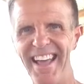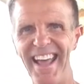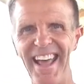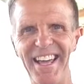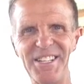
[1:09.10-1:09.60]

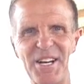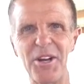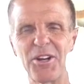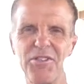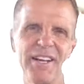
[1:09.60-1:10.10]
And
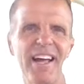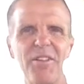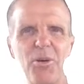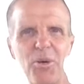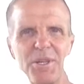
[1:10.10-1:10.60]
uh, you're going to find out
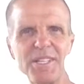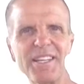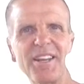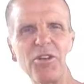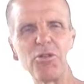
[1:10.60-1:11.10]
in the course
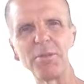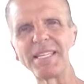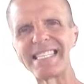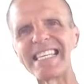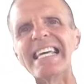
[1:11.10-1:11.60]
that you will be
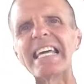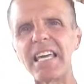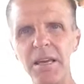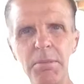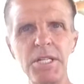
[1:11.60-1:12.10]

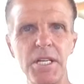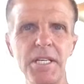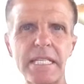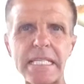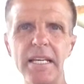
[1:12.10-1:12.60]
seeing
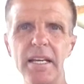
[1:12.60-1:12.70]
images,